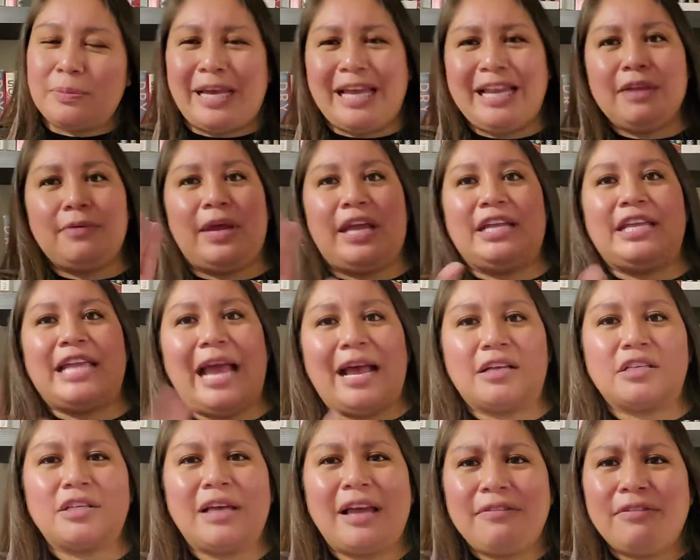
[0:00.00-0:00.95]
But anyway,
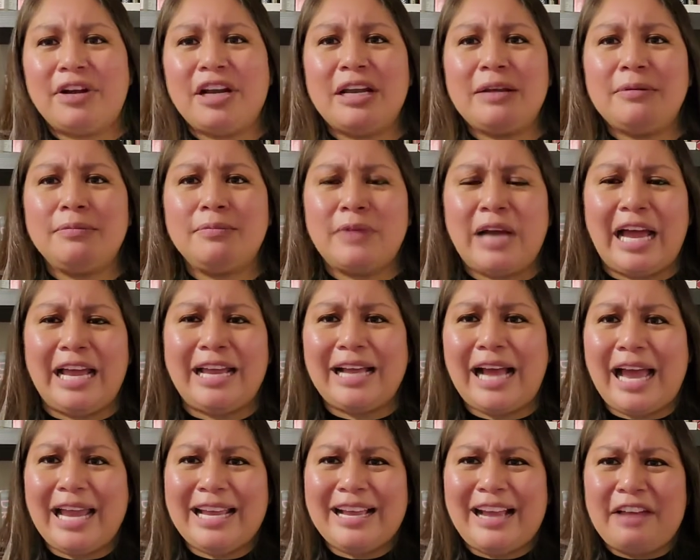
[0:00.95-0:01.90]
yeah, so I very,
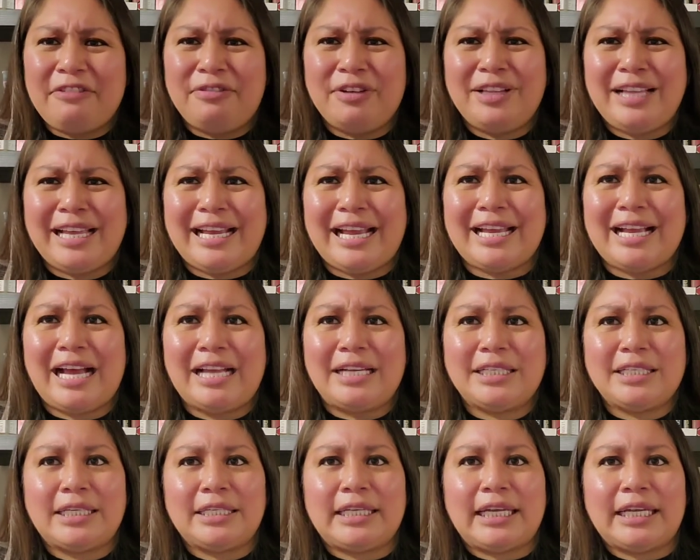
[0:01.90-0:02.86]
I, I, I feel like I
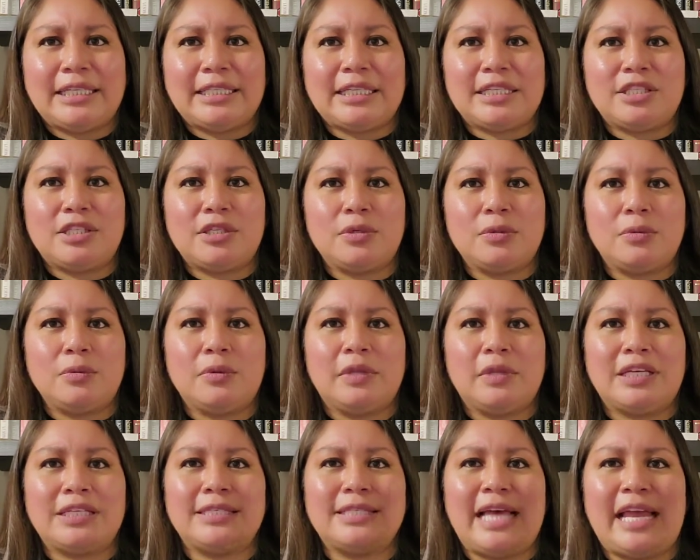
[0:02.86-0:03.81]
kind of connected to
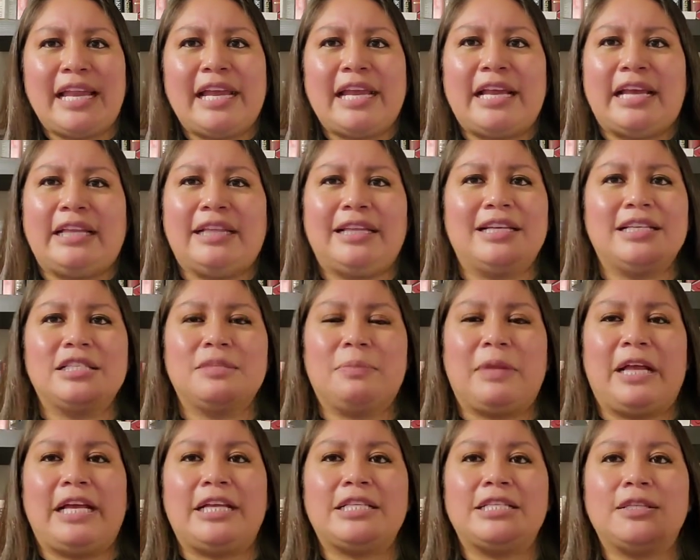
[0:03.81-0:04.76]
the setting in this
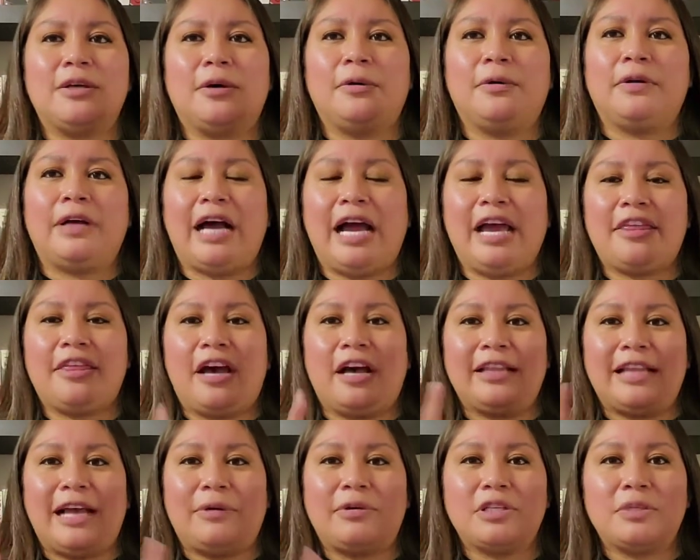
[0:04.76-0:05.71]
place. So I
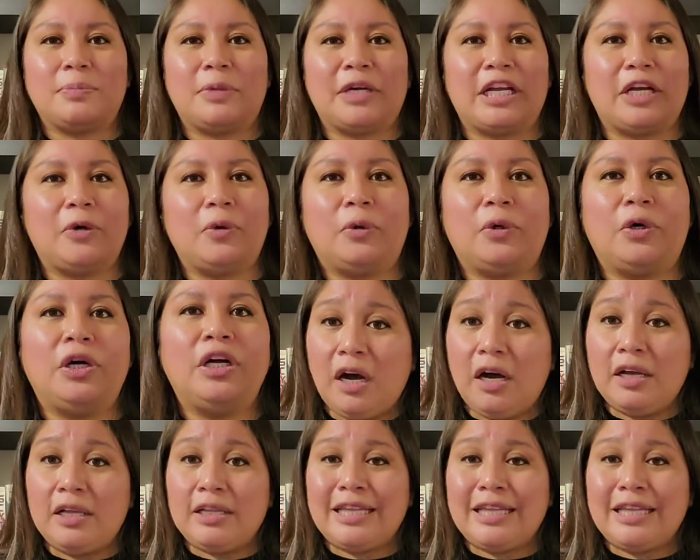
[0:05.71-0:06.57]
thought that was pretty cool.